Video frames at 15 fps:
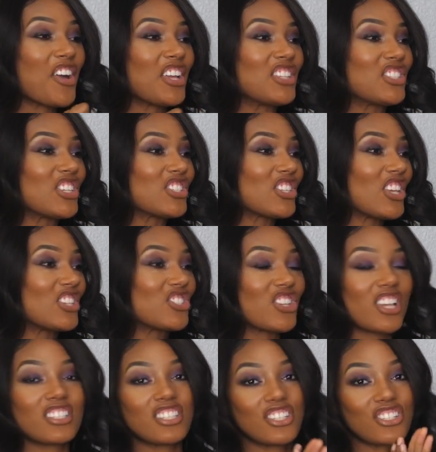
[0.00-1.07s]
he just
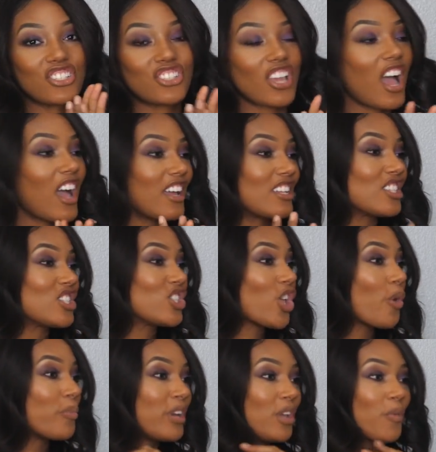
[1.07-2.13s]
adjusts his shot in
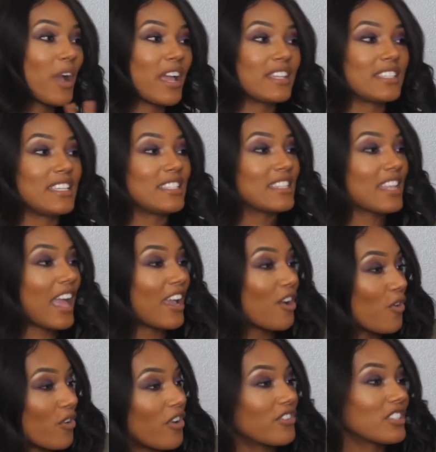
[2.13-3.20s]
so many ways. He's like
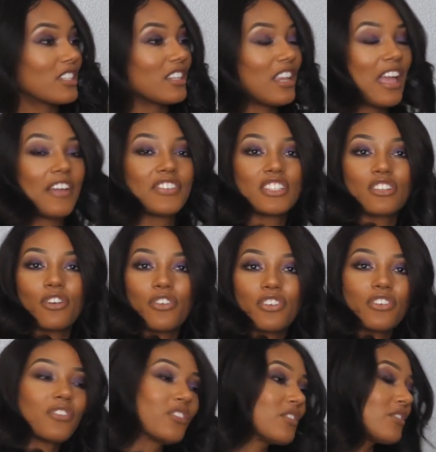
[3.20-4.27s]
going over to the left, he's going
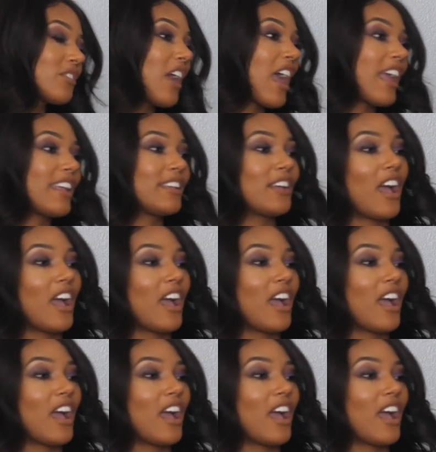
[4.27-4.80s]
over to the right,